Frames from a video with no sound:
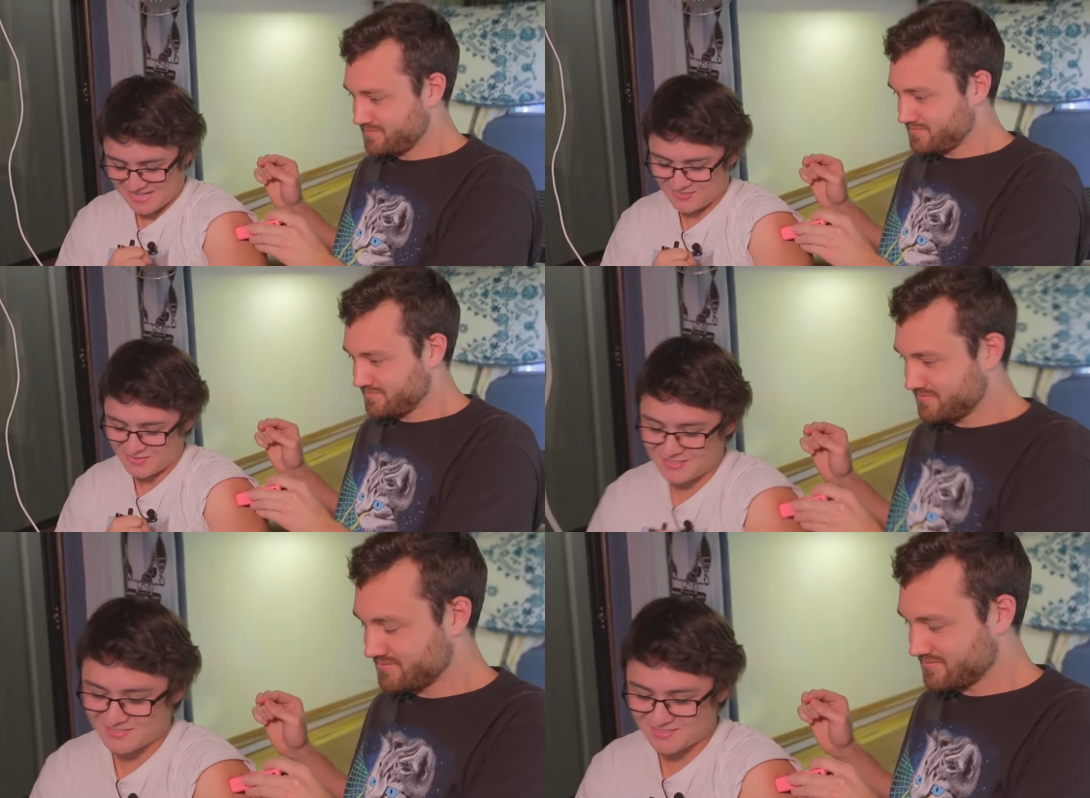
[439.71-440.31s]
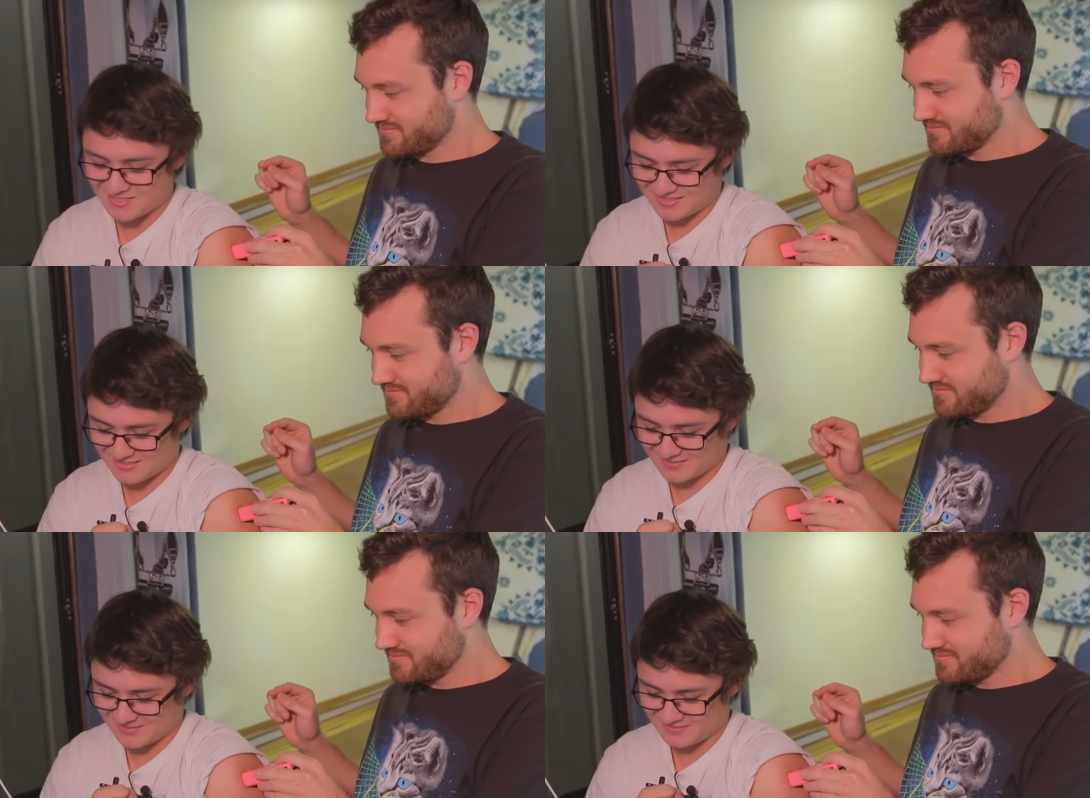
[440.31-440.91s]
Speaker 1: And then
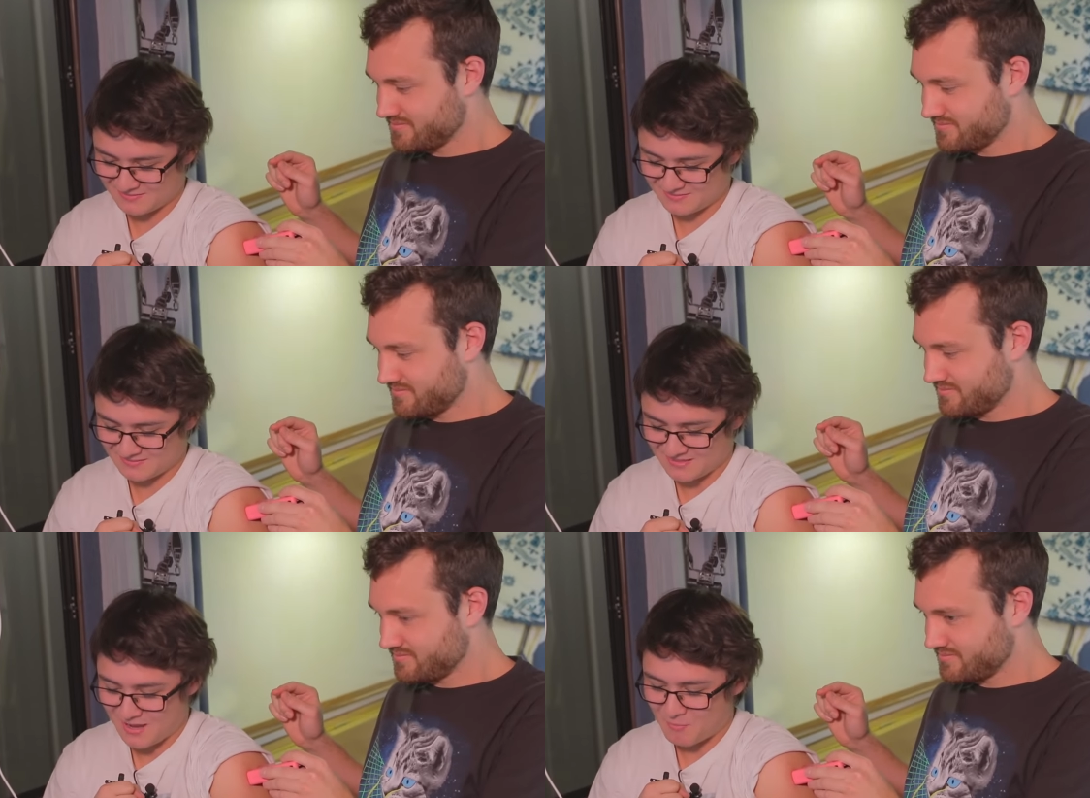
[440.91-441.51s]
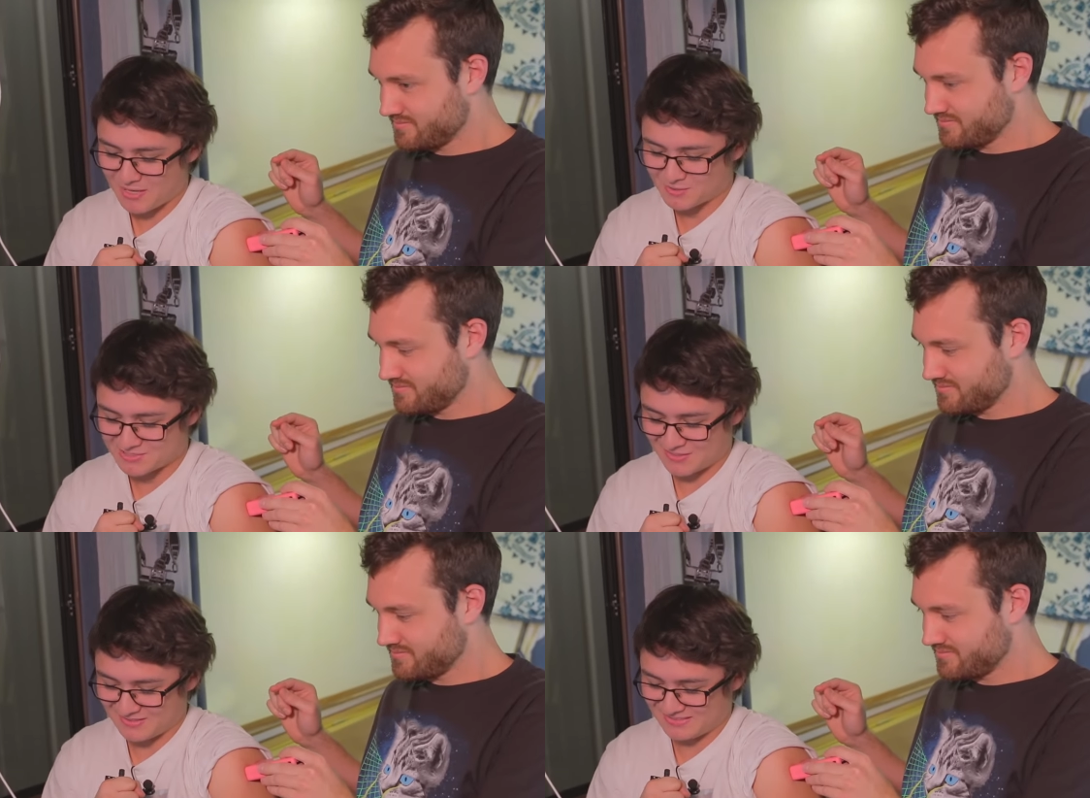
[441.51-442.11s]
suddenly, Michael
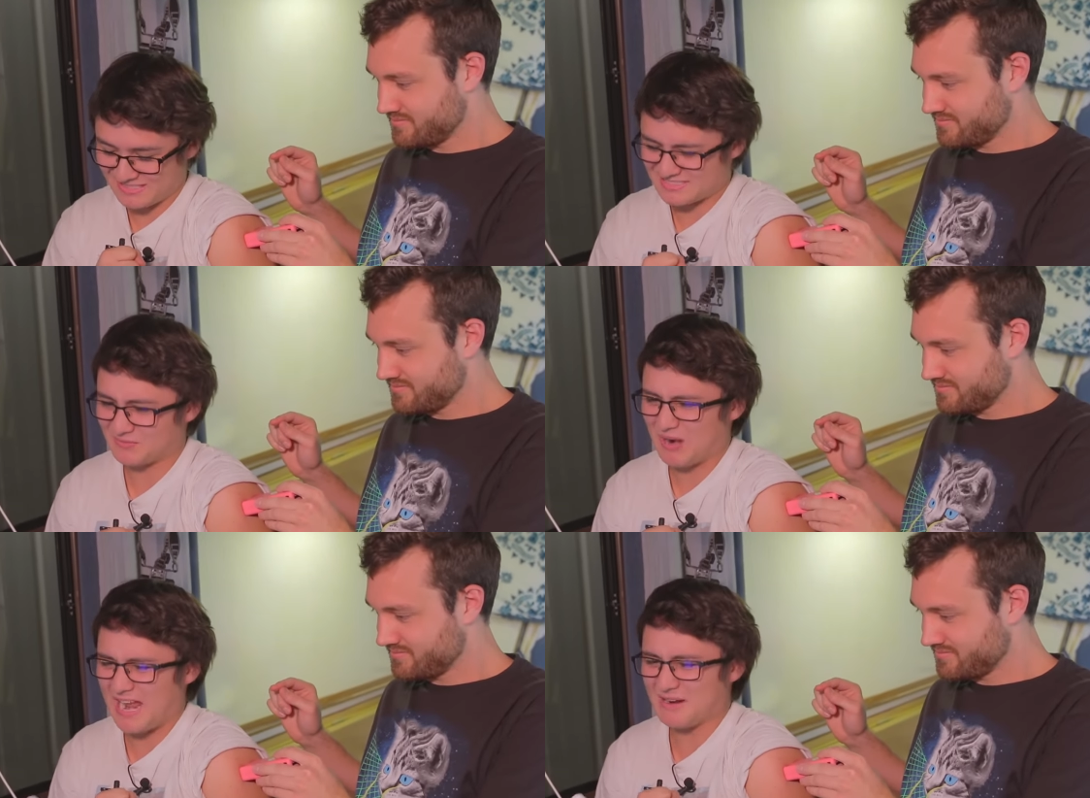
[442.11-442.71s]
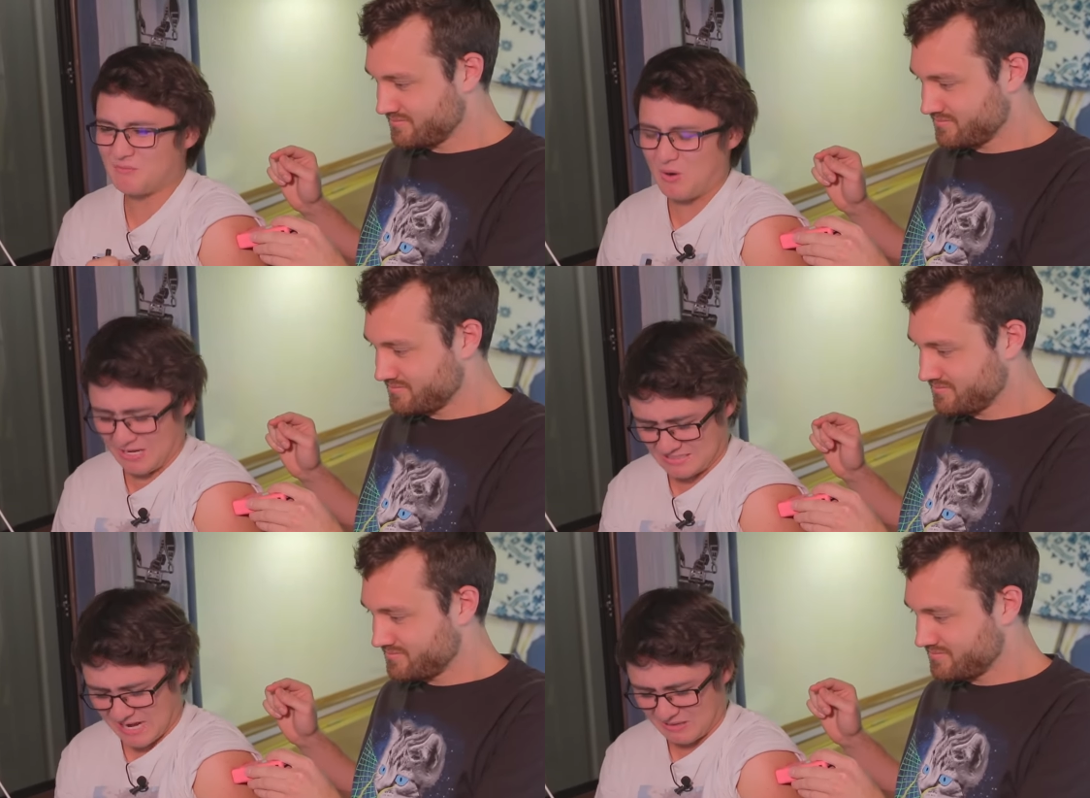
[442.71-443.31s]
started listing random
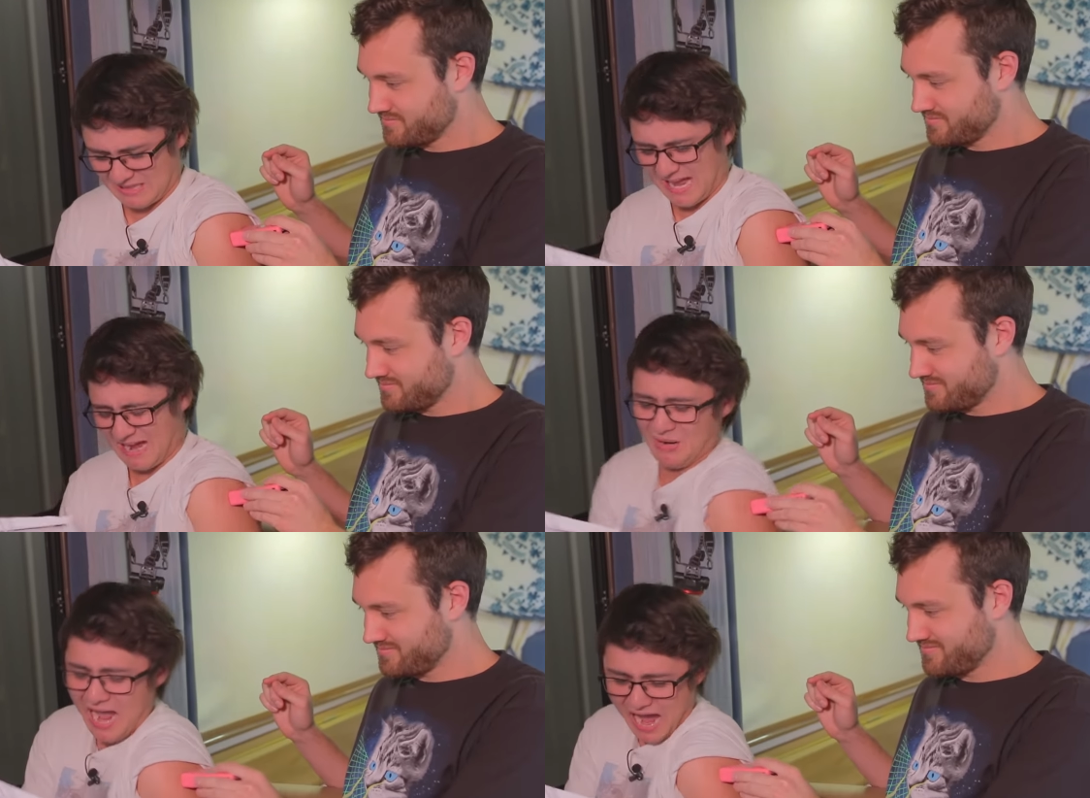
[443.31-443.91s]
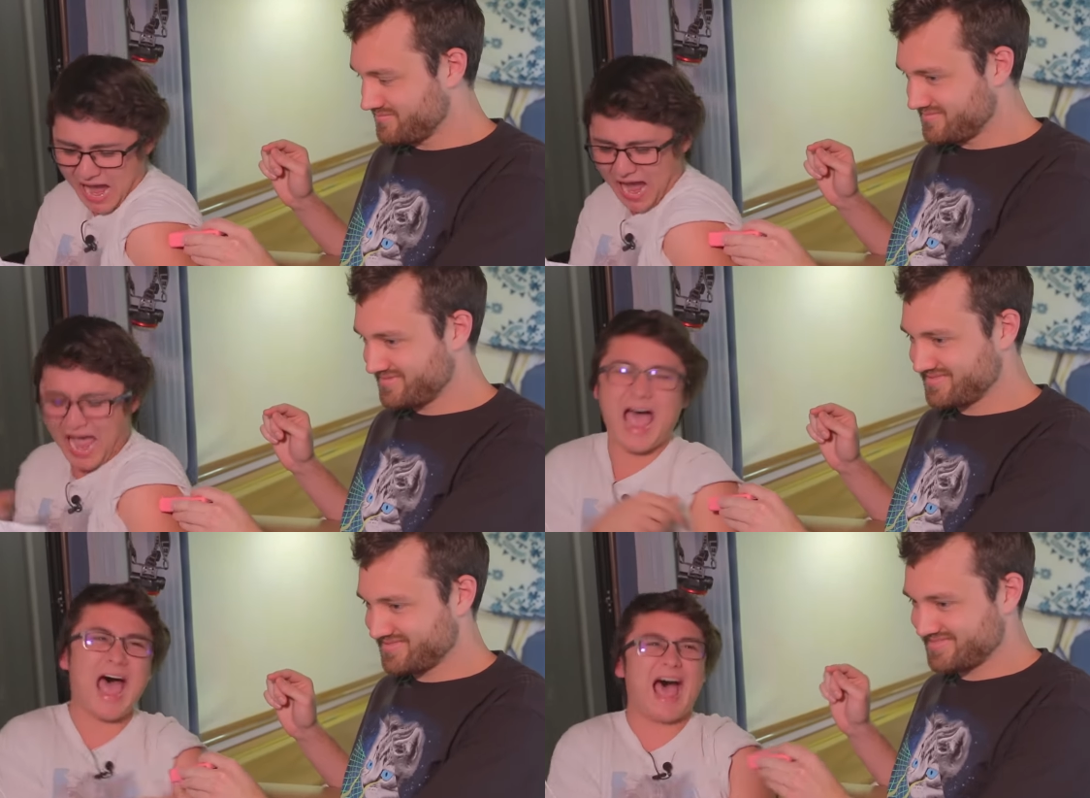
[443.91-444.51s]
words out loud.
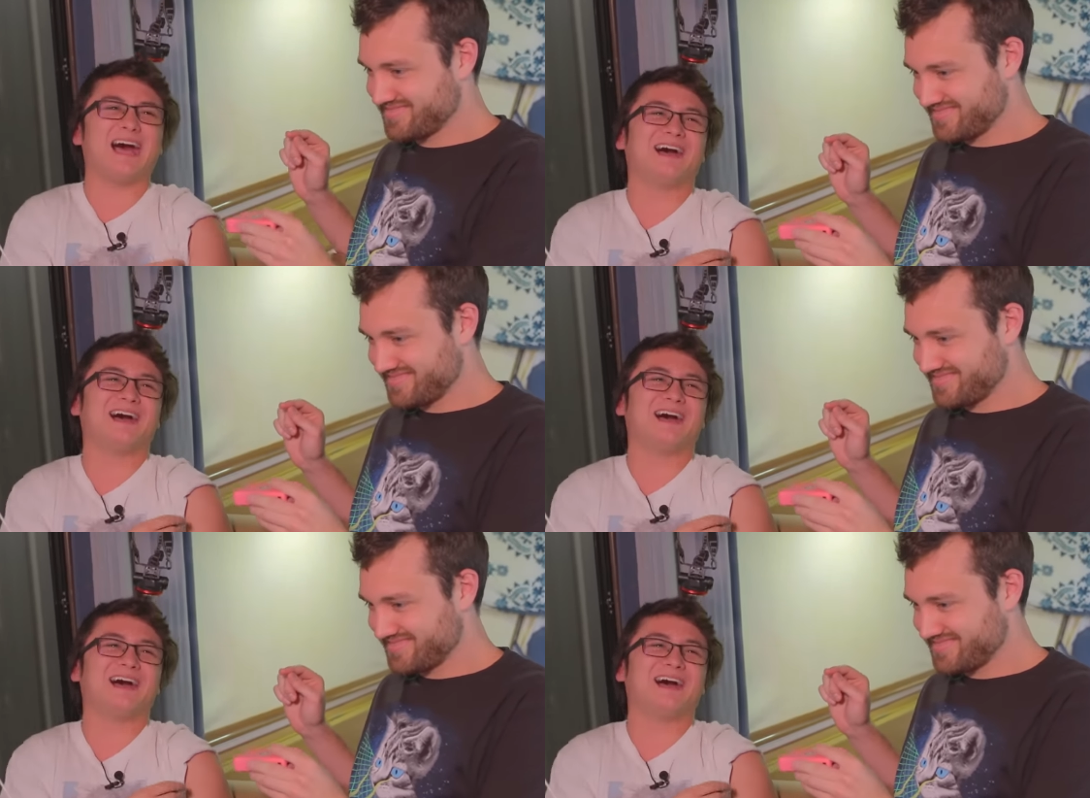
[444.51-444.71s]
Ah!